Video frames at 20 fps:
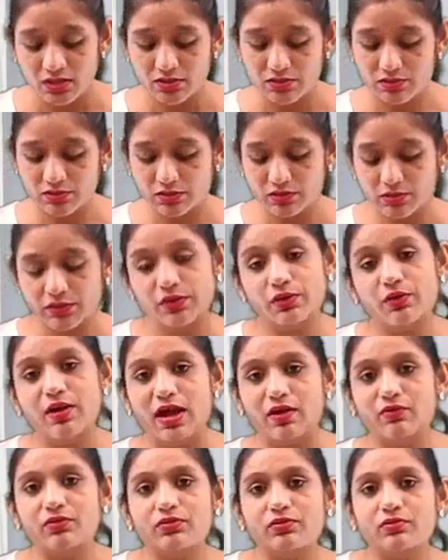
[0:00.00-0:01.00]
So you
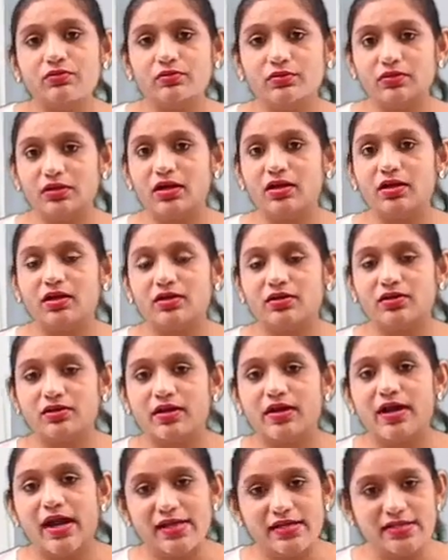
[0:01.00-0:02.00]
have to
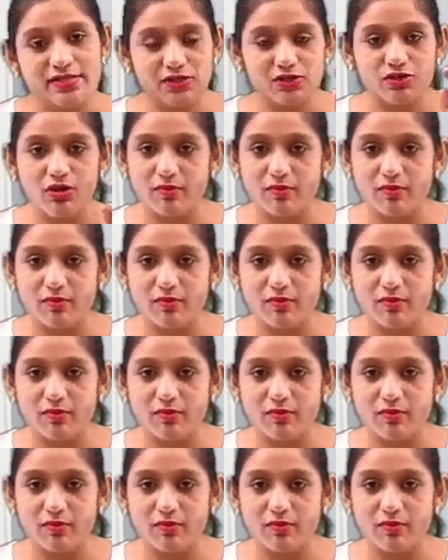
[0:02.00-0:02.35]
arise in your